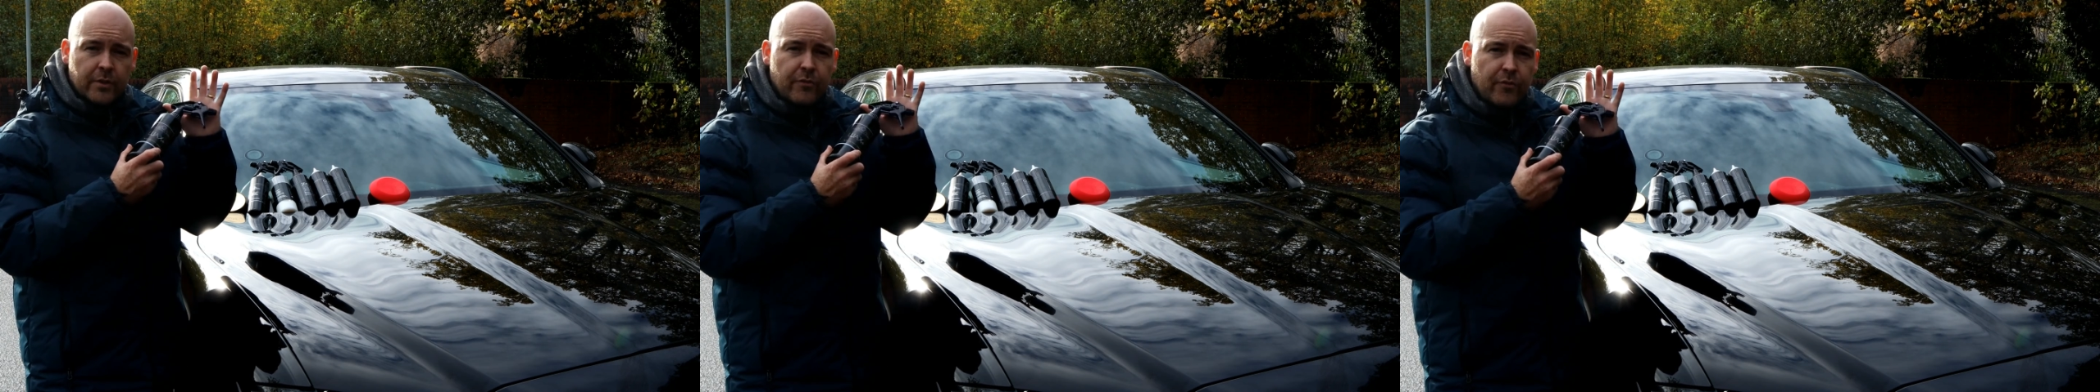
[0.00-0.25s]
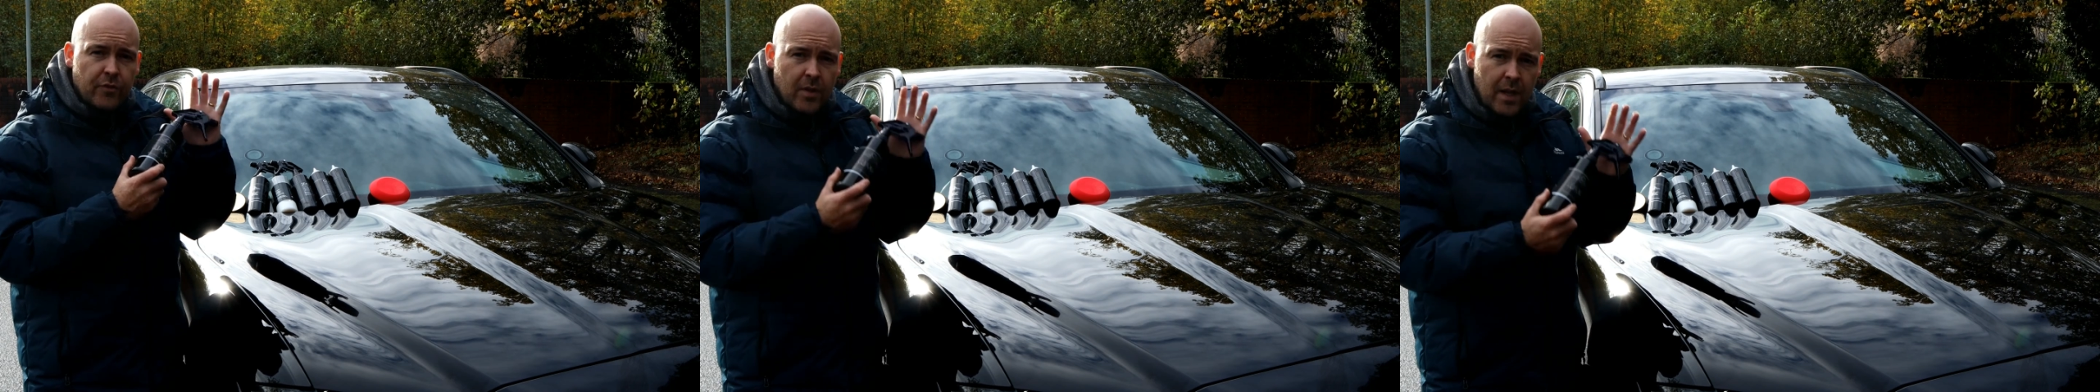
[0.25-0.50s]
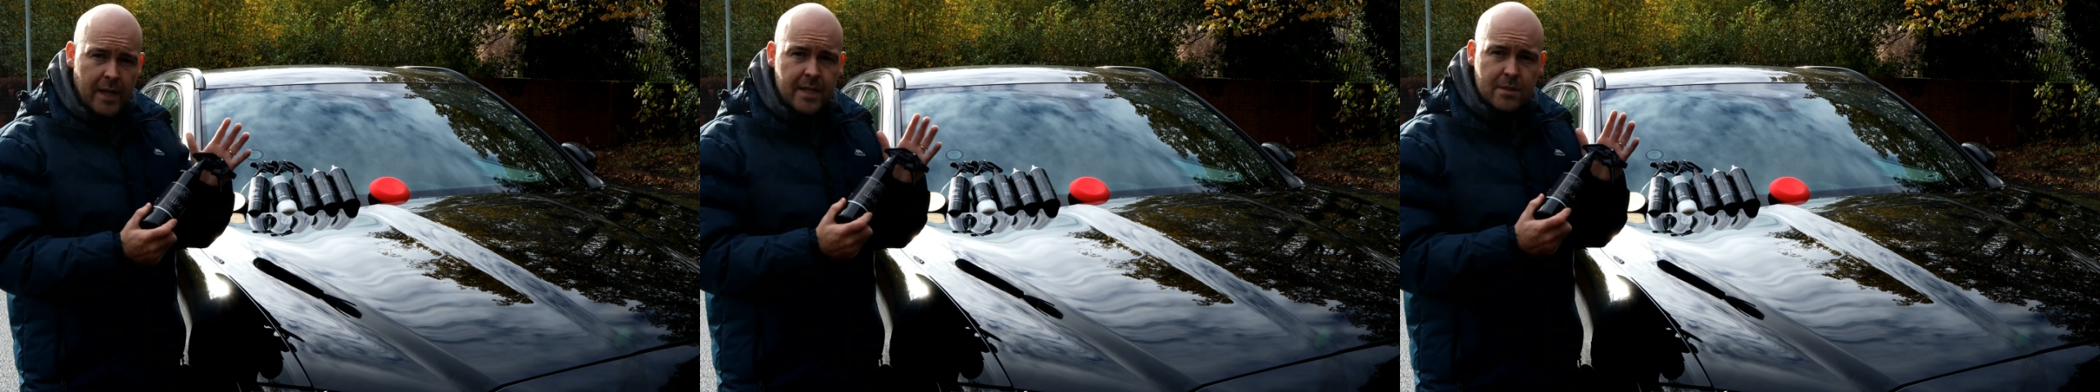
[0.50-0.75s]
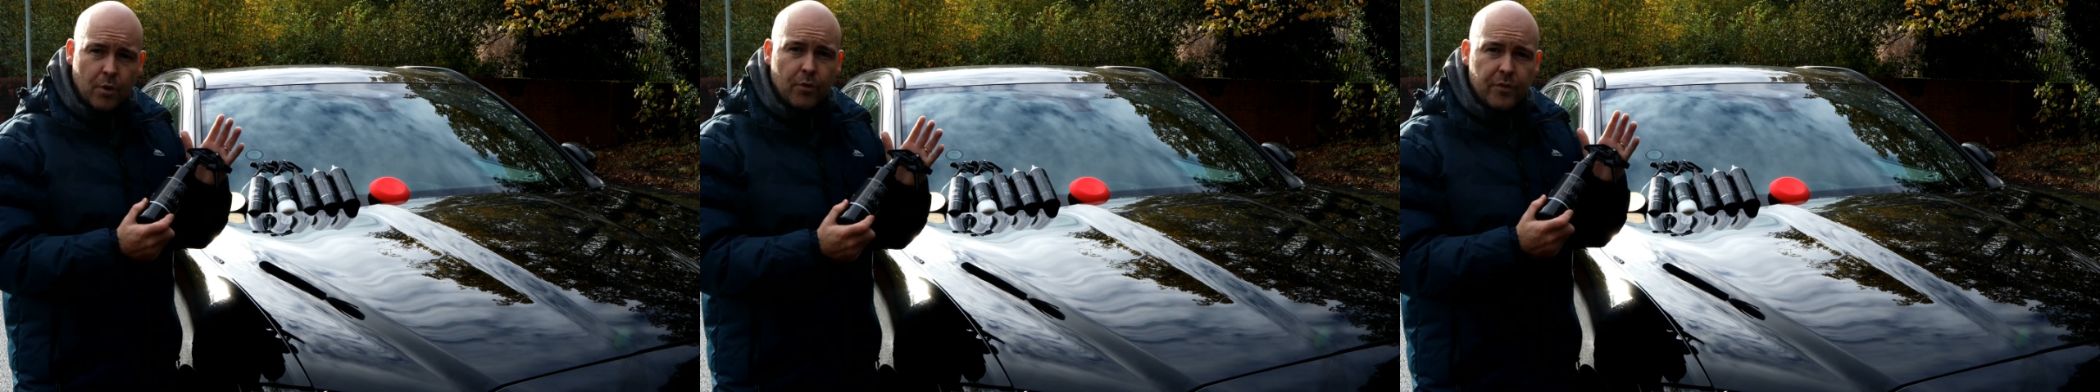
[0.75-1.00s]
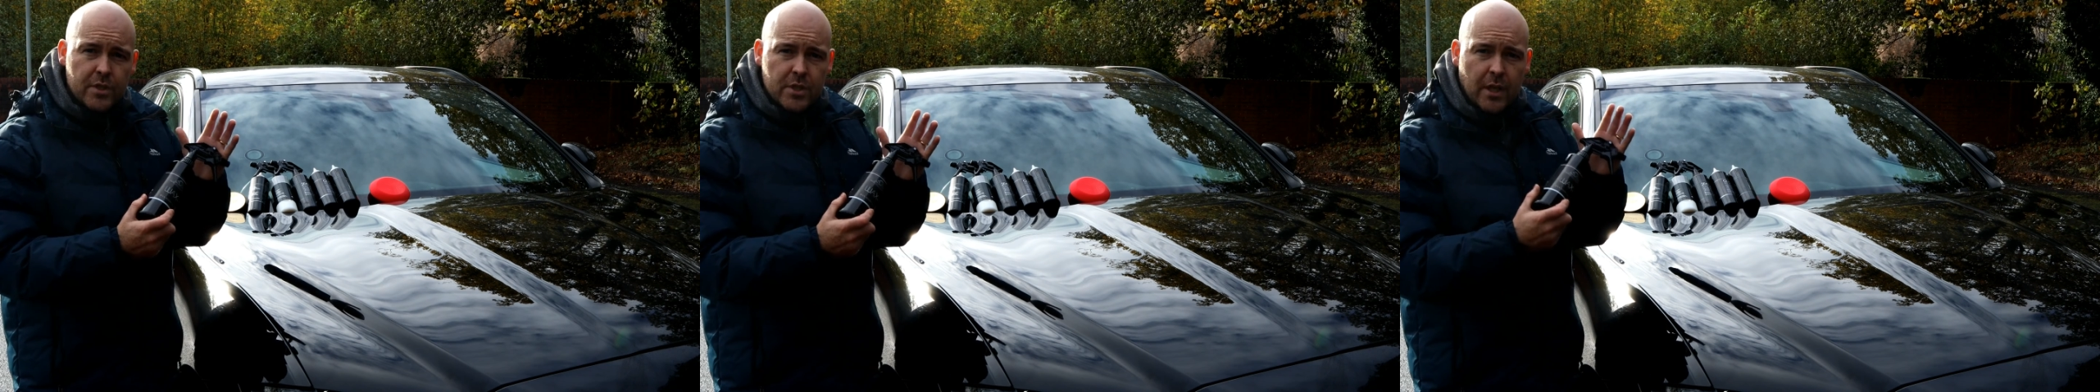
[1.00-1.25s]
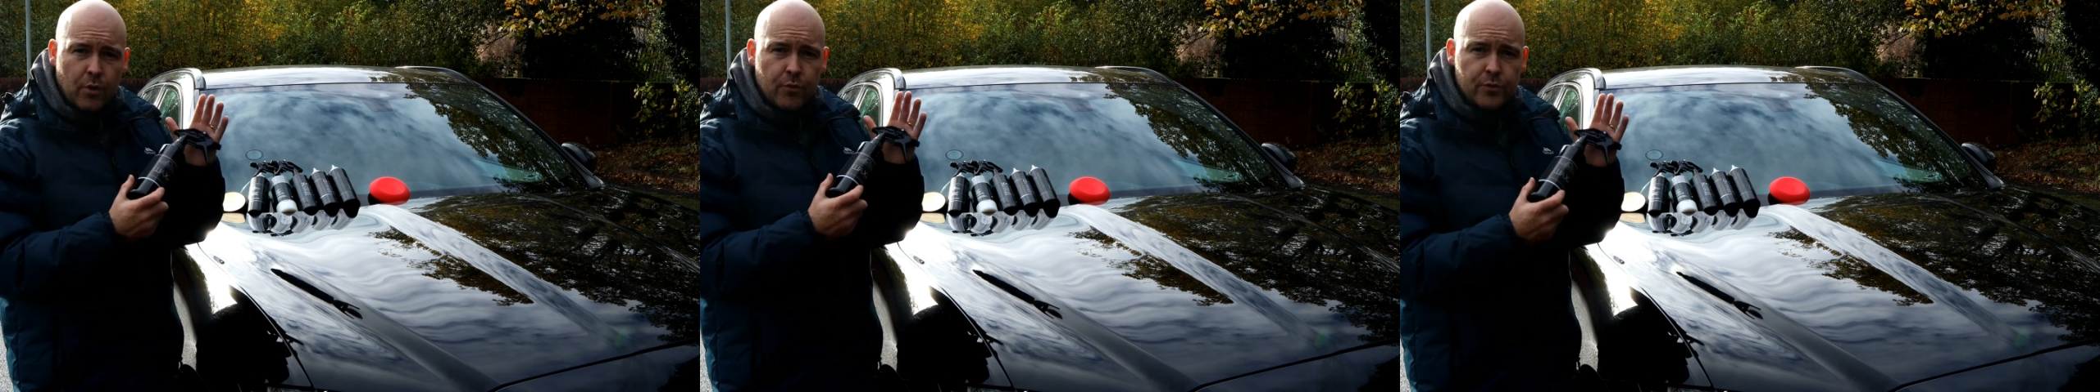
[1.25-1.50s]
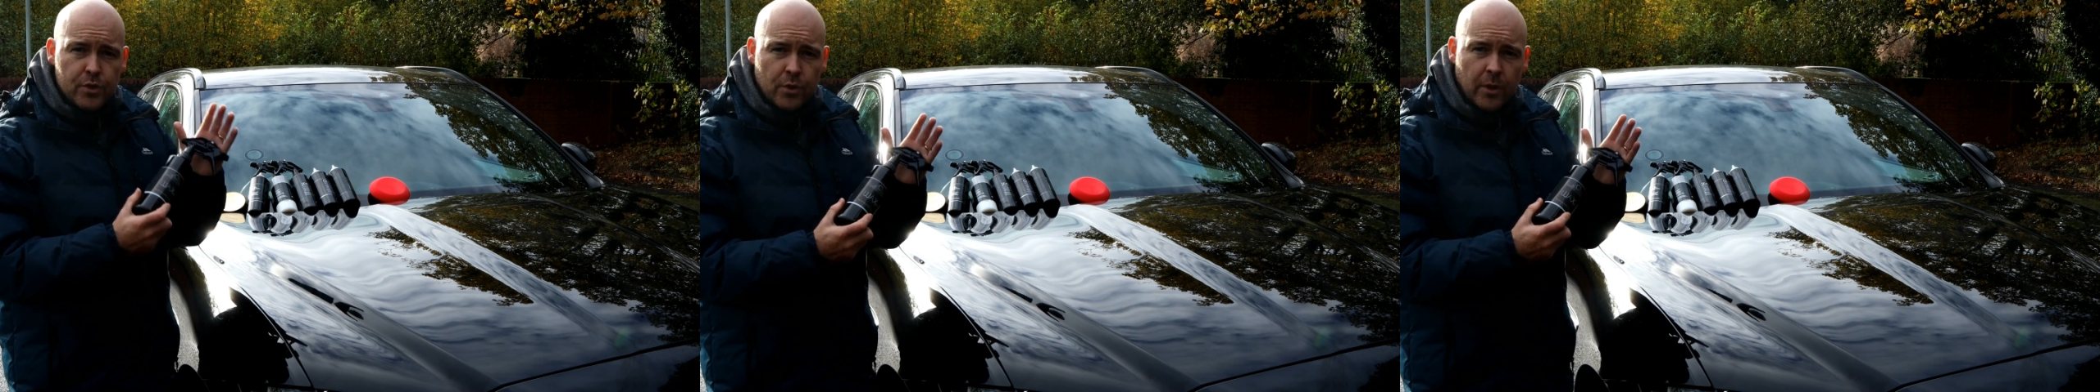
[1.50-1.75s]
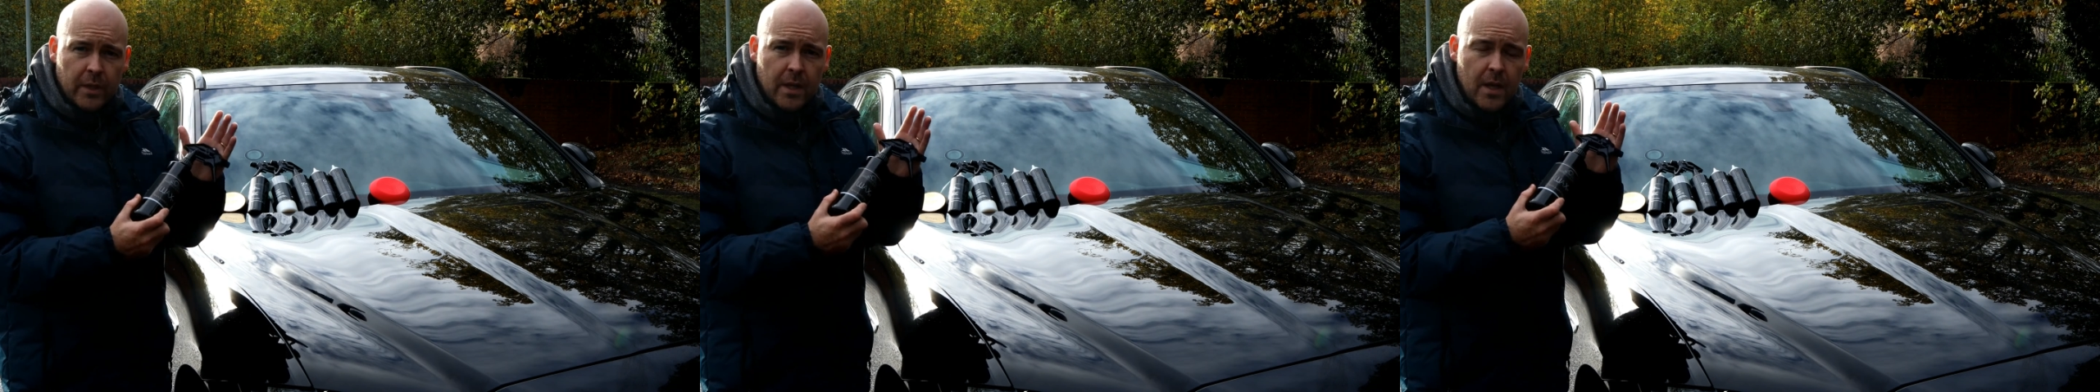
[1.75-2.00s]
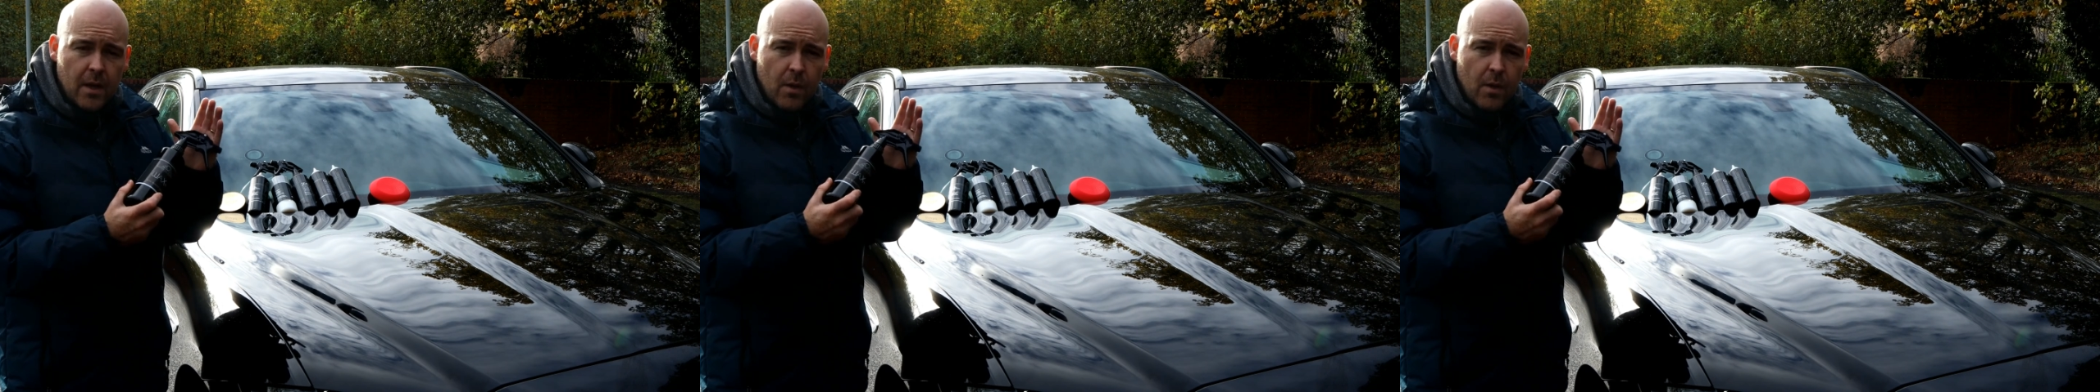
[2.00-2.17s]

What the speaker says: flies off the shelf during